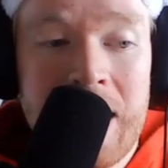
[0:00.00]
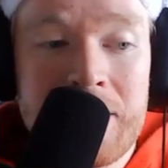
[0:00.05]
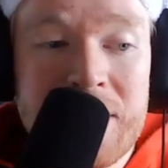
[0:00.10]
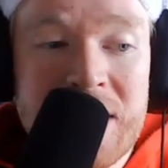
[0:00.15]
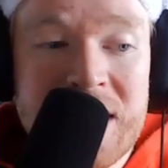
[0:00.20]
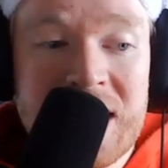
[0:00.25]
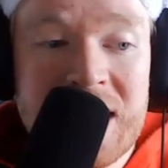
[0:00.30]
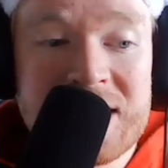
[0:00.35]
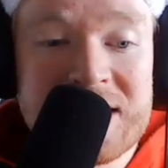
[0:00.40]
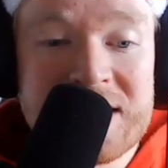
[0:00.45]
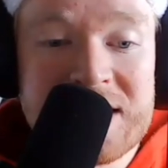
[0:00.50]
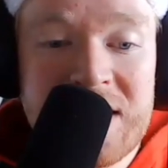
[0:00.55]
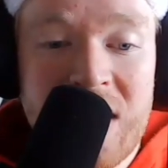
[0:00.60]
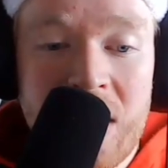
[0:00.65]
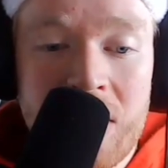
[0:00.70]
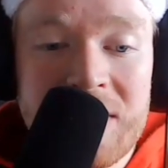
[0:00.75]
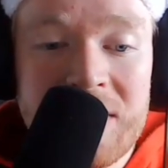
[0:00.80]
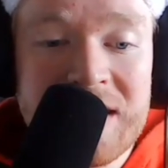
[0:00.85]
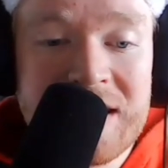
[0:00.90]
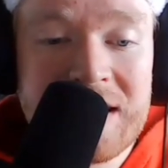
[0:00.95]
Because
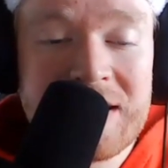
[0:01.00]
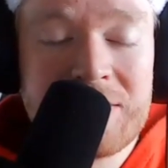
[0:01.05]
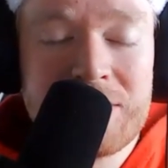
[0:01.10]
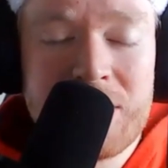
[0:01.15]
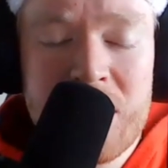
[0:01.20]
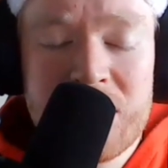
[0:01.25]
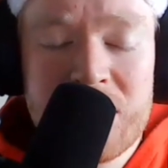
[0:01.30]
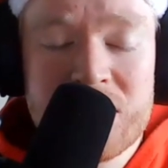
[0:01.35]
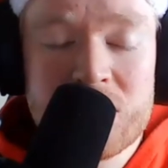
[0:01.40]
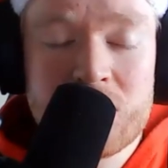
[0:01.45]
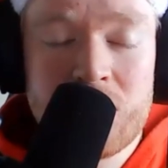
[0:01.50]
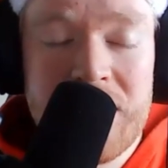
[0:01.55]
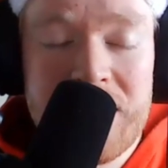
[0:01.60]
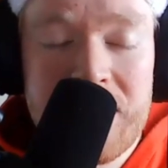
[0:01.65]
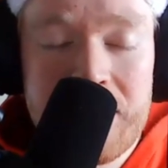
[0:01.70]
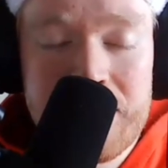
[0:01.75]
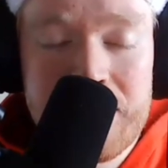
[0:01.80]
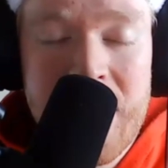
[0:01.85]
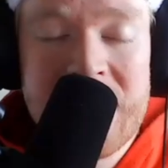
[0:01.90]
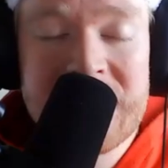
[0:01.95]
not only marriage is one of
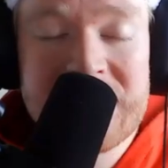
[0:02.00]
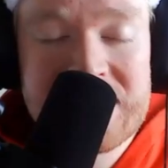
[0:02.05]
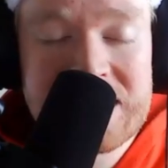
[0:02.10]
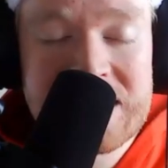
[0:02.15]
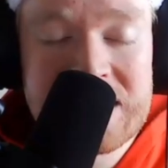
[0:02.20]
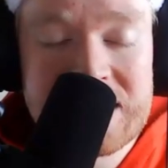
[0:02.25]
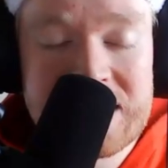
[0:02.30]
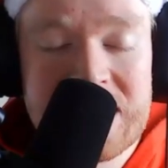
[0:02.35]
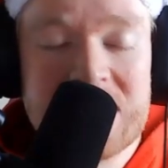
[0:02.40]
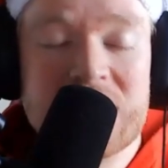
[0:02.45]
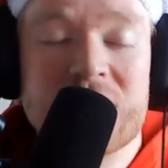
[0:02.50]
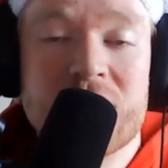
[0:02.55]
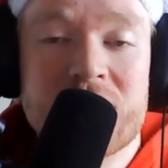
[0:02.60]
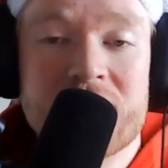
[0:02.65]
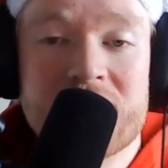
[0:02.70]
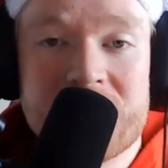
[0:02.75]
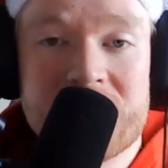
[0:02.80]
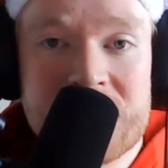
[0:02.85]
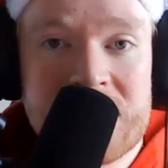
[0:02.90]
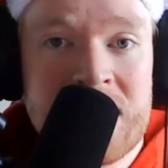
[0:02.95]
the best
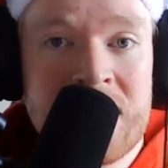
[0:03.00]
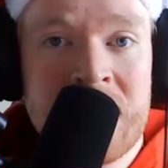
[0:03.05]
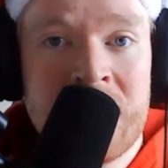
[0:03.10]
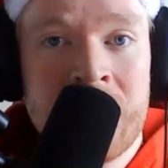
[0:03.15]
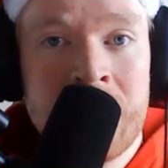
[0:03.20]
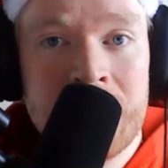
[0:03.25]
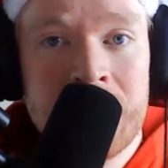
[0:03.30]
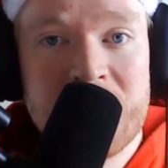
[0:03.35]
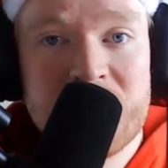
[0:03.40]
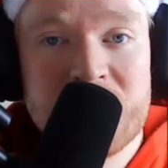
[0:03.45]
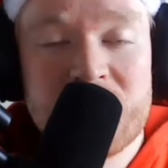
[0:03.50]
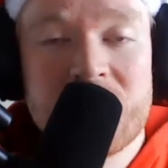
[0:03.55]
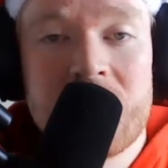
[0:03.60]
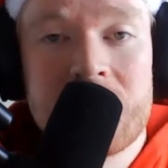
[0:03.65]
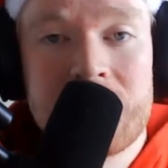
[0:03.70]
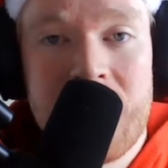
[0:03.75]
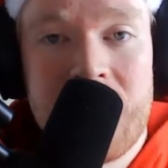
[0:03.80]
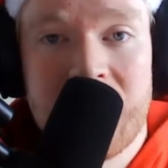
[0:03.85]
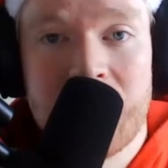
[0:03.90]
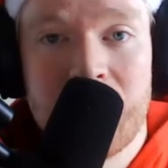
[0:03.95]
decisions that you
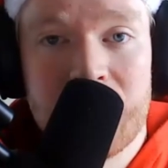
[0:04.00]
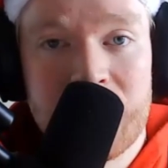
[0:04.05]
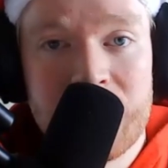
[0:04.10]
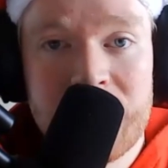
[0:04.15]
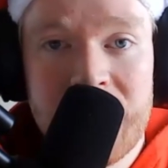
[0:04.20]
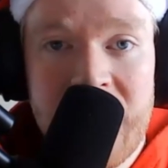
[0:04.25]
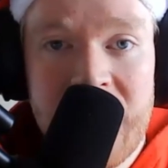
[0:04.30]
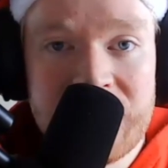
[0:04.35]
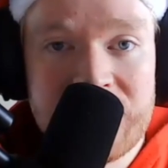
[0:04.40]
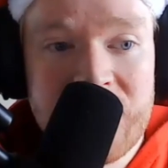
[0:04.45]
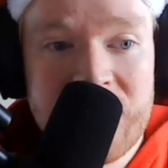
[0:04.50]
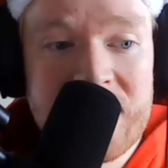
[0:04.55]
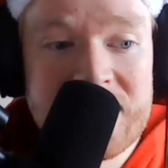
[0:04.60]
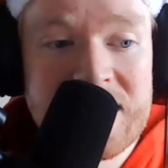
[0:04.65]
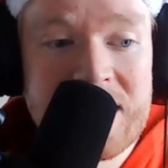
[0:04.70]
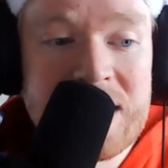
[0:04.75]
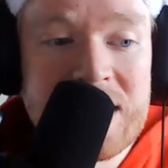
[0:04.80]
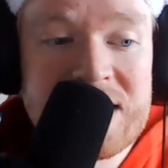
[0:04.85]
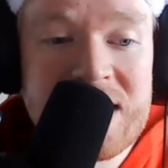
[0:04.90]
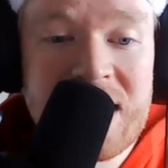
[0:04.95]
can make with your life, guys.
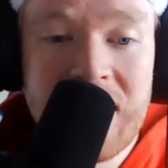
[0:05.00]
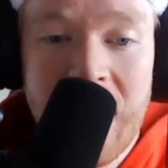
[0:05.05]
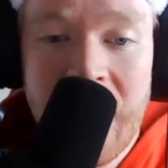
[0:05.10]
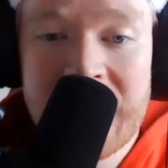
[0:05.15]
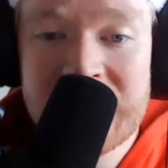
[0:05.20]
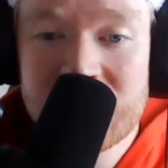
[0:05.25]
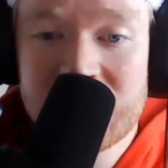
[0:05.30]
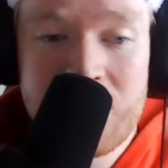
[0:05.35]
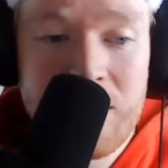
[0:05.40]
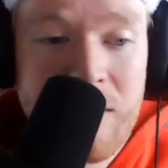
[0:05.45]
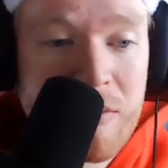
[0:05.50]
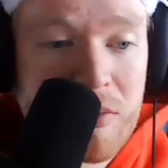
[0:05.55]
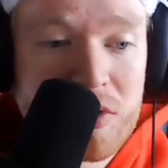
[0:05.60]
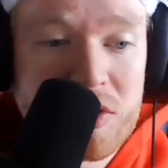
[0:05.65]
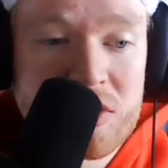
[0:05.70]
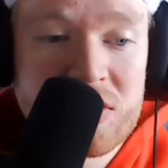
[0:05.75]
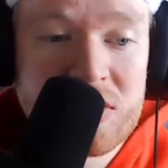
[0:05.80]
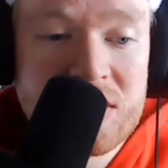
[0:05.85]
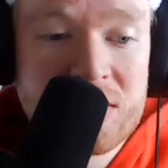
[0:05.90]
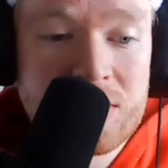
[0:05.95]
And this aligns with my
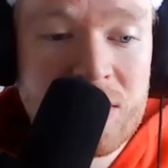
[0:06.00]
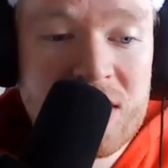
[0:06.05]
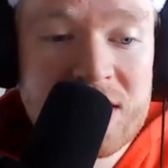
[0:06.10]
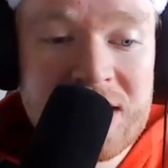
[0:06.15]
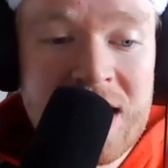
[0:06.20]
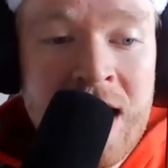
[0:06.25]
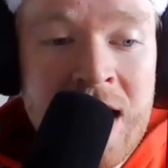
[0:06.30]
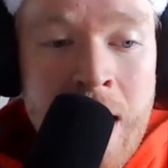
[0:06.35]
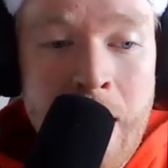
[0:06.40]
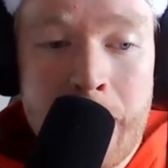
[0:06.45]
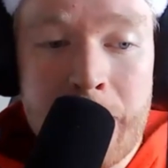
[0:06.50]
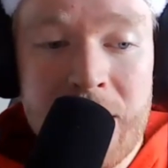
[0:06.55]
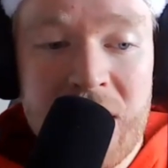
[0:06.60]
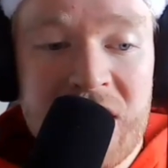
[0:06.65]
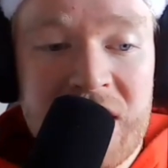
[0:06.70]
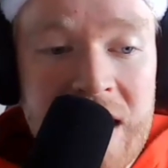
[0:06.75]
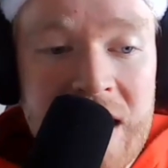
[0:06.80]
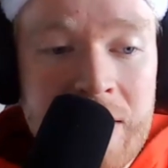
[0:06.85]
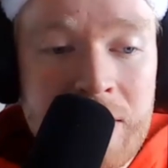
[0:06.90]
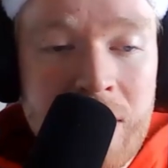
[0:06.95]
personal experience.
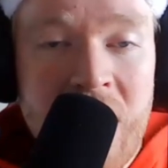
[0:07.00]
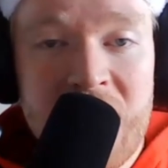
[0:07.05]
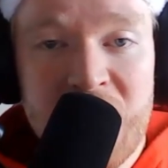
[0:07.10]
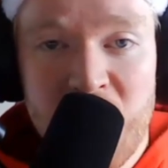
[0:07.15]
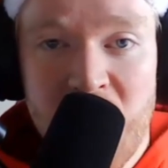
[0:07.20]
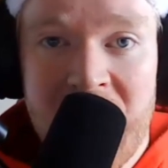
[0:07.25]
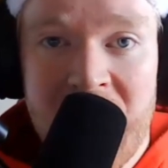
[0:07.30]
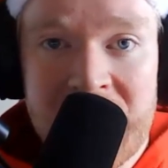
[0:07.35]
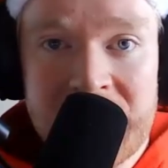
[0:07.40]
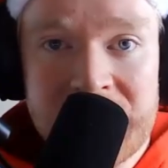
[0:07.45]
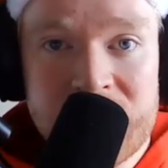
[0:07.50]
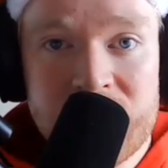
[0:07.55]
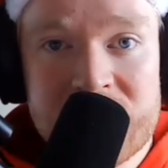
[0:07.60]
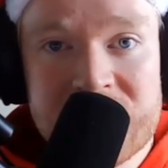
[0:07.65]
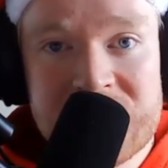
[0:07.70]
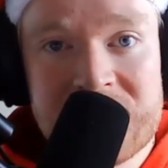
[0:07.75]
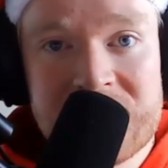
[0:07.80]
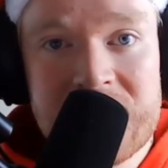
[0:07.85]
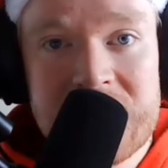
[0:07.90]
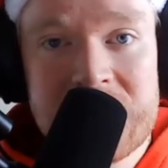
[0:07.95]
Marrying my wife
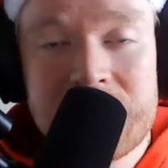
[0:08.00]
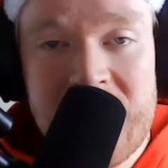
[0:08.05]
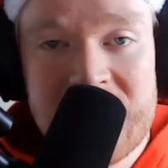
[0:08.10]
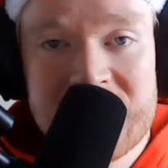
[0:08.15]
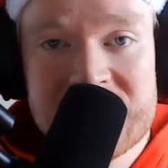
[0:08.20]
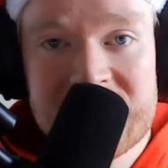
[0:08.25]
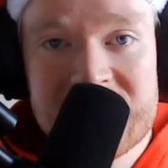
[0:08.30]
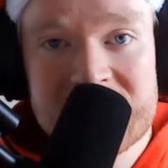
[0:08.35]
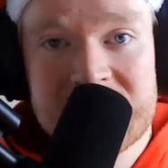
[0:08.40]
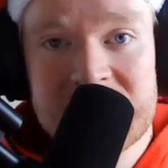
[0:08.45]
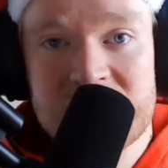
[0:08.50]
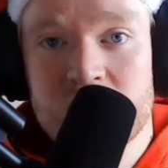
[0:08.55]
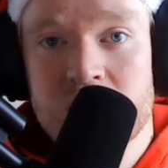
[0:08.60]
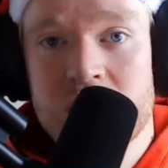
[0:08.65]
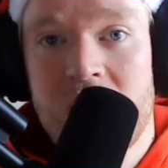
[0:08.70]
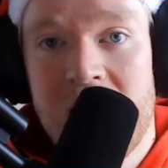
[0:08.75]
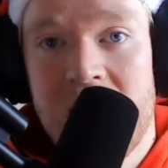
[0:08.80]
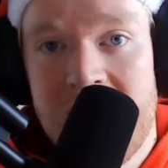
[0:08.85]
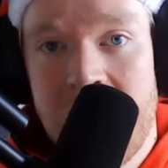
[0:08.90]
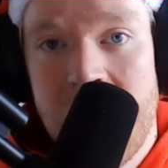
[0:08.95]
was the best
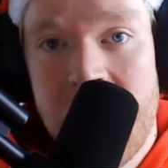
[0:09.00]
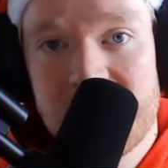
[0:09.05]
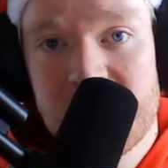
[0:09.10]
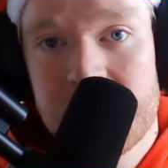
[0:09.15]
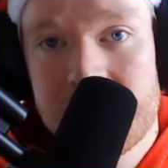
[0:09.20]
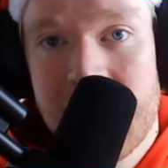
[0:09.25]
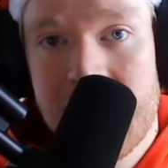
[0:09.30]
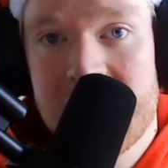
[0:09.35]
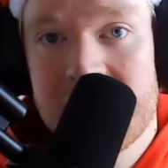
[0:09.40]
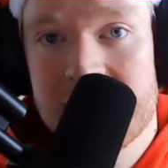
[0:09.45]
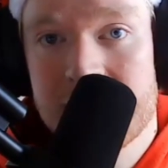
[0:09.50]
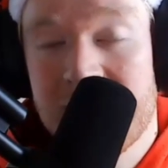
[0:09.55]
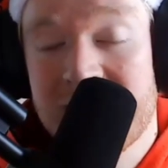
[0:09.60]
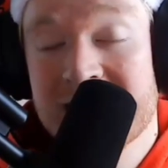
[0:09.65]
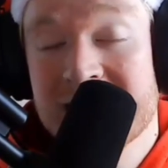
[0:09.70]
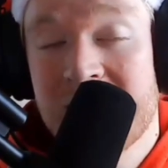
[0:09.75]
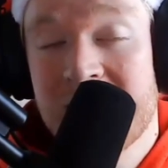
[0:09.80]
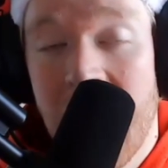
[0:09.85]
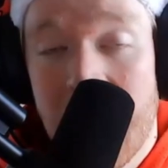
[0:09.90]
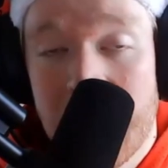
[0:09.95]
decision I ever made in my
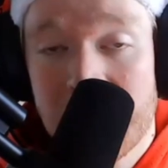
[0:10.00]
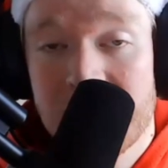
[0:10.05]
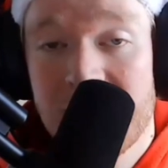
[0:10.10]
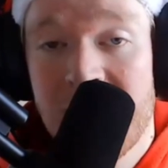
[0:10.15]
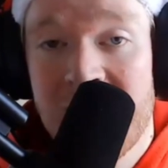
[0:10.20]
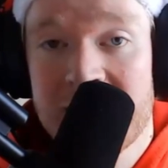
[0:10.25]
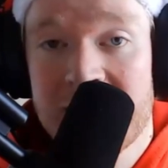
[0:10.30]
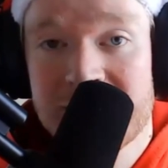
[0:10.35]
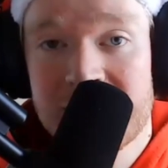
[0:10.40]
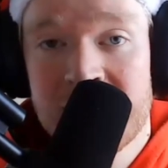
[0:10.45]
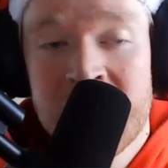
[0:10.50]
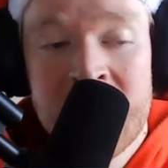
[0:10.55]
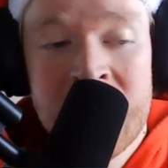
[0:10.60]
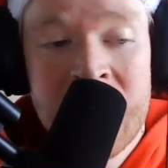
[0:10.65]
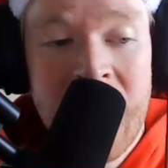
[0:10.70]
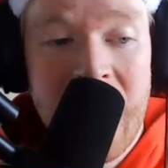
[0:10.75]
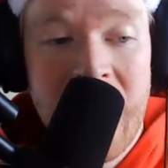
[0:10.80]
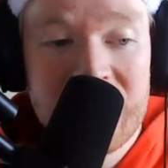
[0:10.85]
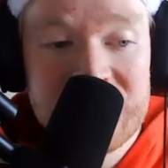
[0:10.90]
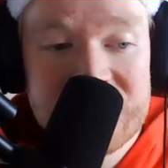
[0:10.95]
entire life
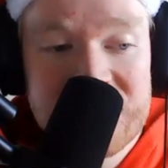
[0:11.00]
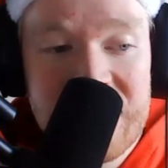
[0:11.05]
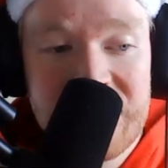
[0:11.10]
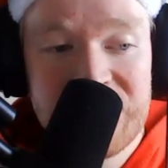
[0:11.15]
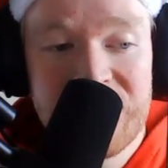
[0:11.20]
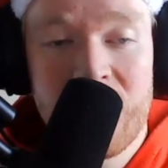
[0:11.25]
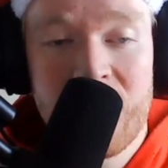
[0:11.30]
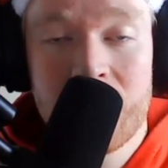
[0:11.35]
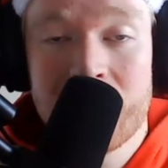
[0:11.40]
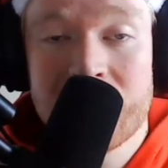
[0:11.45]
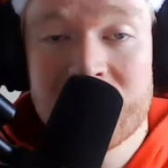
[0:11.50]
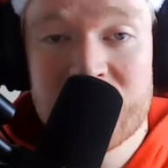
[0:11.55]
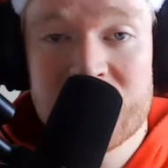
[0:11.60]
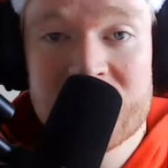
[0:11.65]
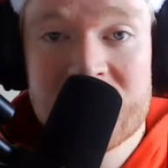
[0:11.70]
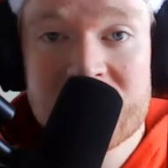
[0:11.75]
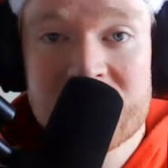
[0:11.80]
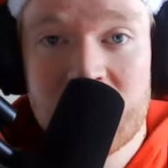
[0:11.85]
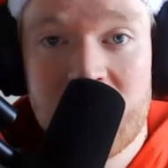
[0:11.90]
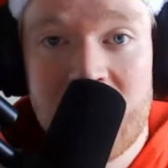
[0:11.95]
outside of following
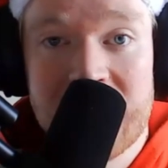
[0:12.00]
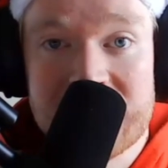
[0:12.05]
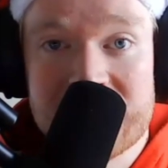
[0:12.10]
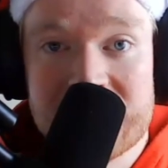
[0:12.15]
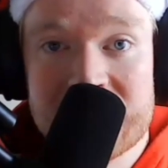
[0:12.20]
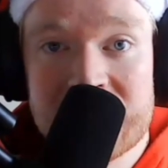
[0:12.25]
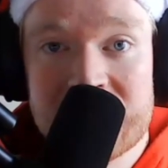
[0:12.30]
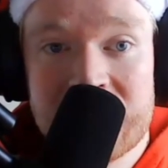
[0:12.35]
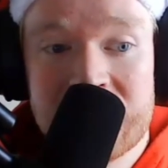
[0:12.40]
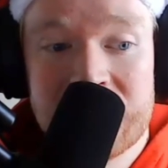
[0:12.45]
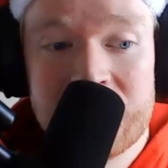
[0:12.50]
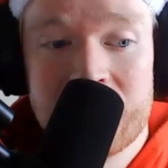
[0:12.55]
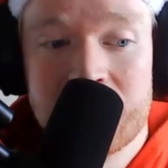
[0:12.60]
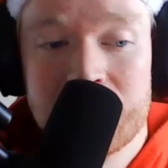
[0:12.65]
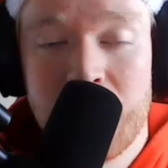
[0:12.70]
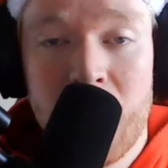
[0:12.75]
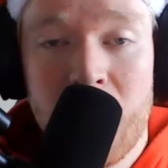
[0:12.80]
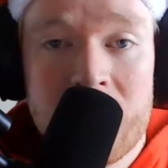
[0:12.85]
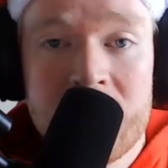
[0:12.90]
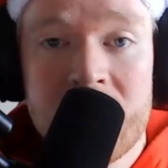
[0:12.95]
Jesus Christ,
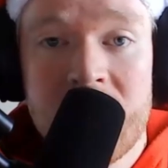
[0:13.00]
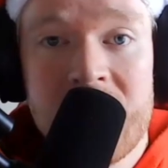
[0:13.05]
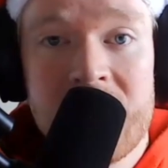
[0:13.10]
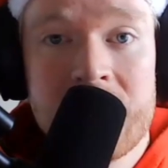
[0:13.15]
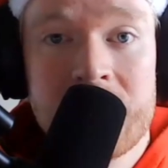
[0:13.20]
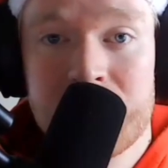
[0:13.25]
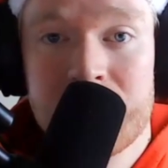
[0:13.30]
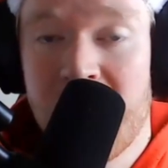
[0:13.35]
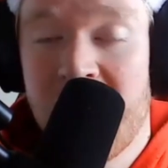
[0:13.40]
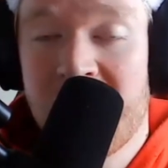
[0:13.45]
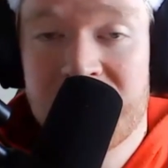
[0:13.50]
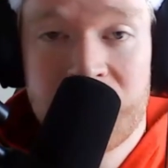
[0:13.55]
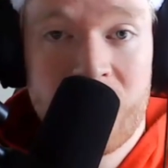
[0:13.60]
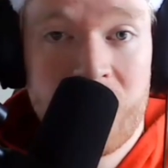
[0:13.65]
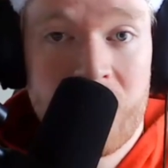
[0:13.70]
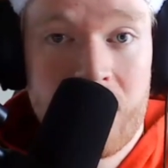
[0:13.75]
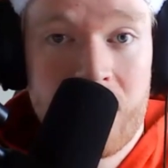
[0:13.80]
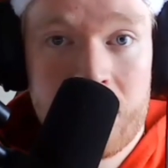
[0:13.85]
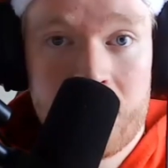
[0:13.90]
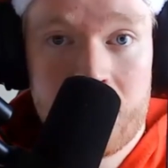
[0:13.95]
bar none, by
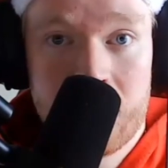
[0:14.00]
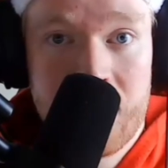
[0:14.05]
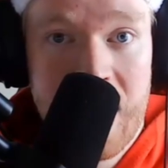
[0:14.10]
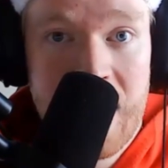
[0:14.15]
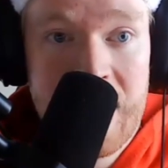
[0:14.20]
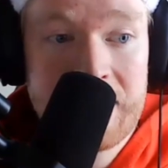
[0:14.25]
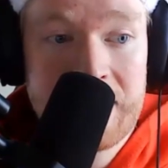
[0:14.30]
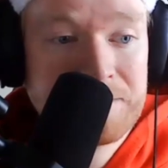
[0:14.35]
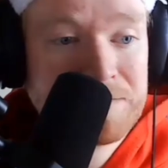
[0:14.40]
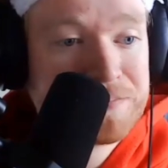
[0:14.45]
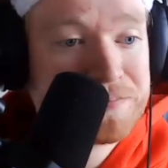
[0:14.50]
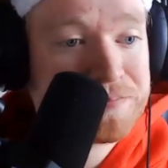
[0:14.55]
far. Okay.